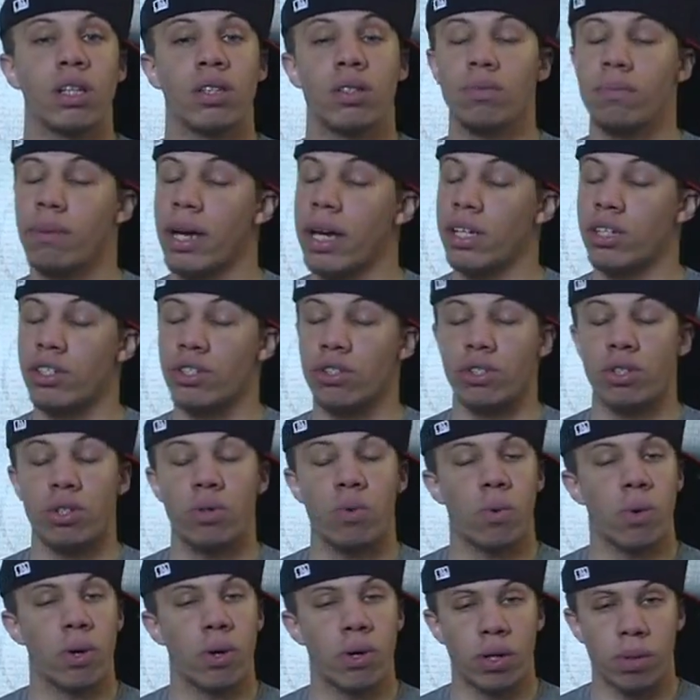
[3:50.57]
you make sure
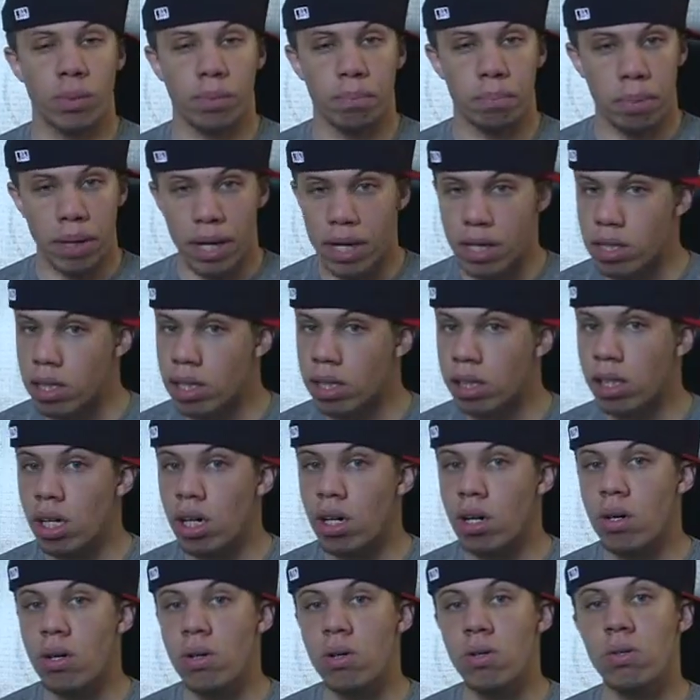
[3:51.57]
you wore the best
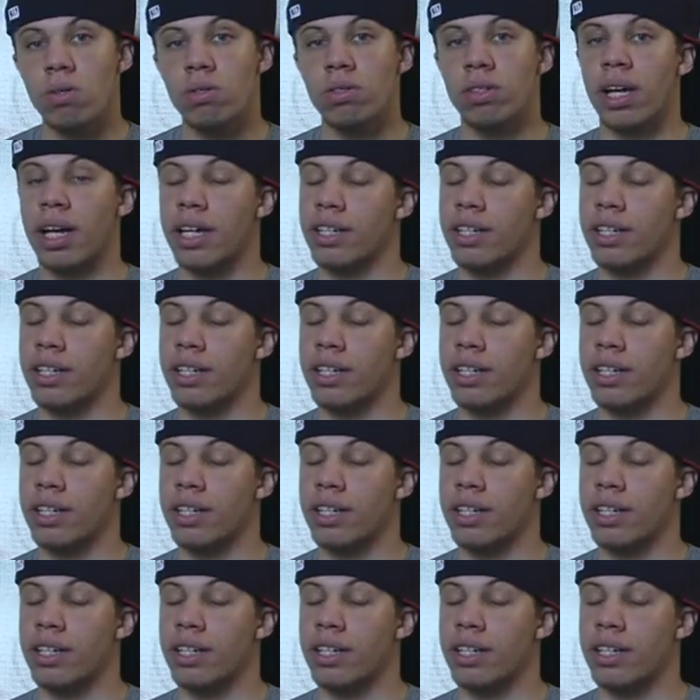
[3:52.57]
clothes,